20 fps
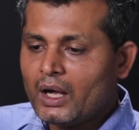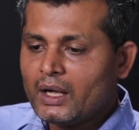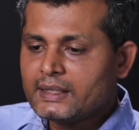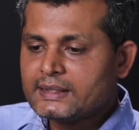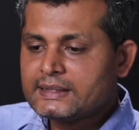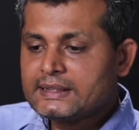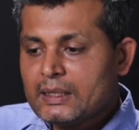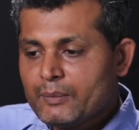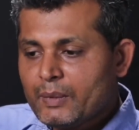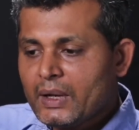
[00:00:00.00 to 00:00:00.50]

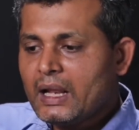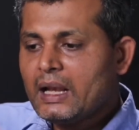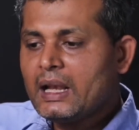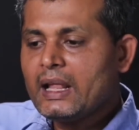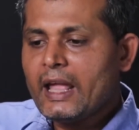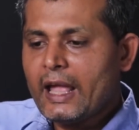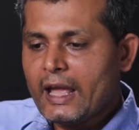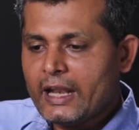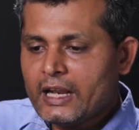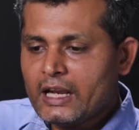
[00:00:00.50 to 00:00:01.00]

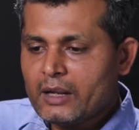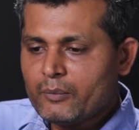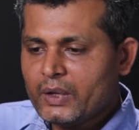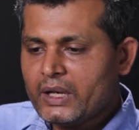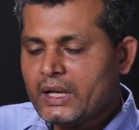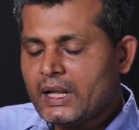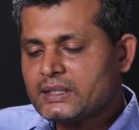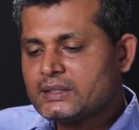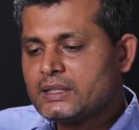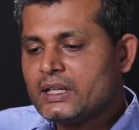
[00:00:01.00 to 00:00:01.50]
Similarly, NNME,
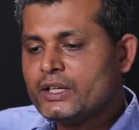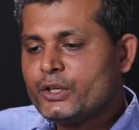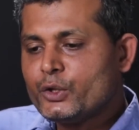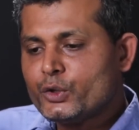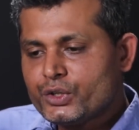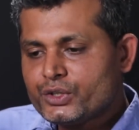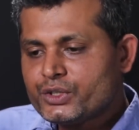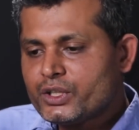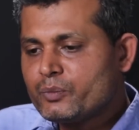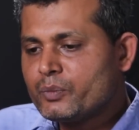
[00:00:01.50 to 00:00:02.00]
National
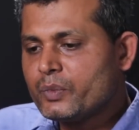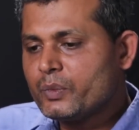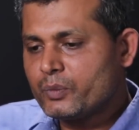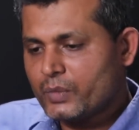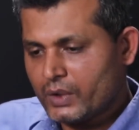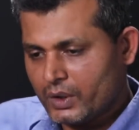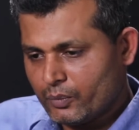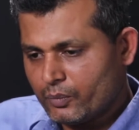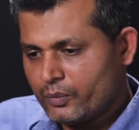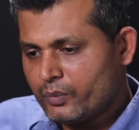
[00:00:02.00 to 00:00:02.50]
Nutrition
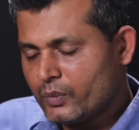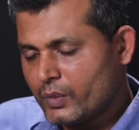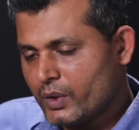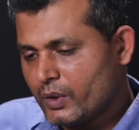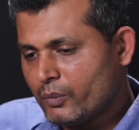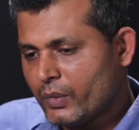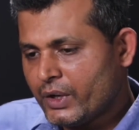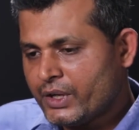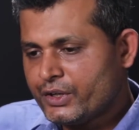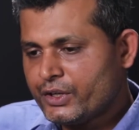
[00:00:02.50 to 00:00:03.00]

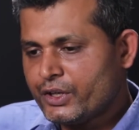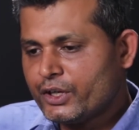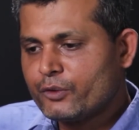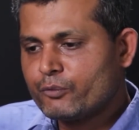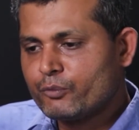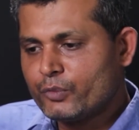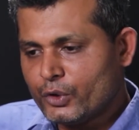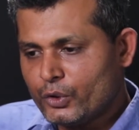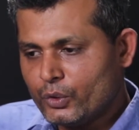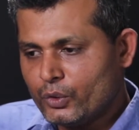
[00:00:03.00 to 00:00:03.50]

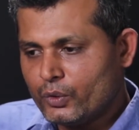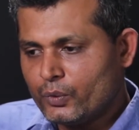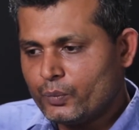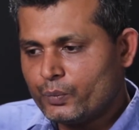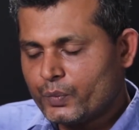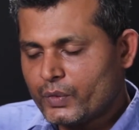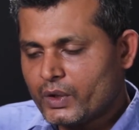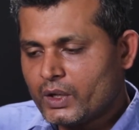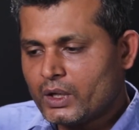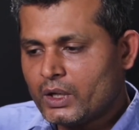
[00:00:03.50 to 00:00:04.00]
Monitoring Bureau,
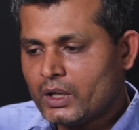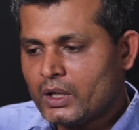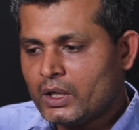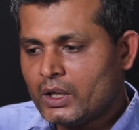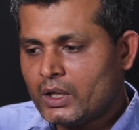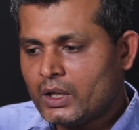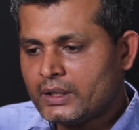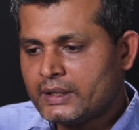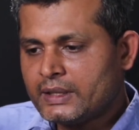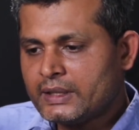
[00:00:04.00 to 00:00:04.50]

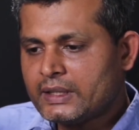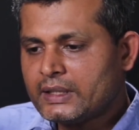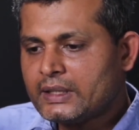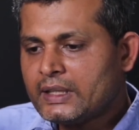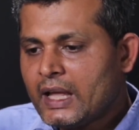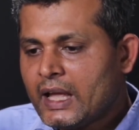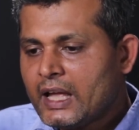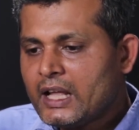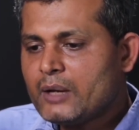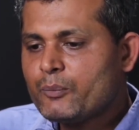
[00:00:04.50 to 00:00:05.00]

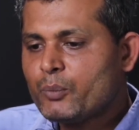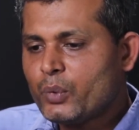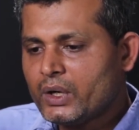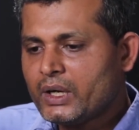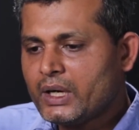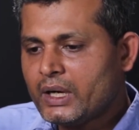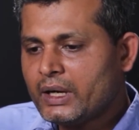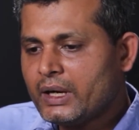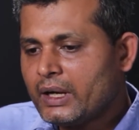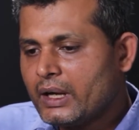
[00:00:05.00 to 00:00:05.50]
they
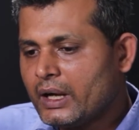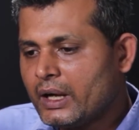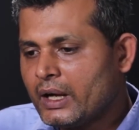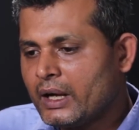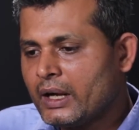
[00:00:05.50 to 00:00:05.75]
reported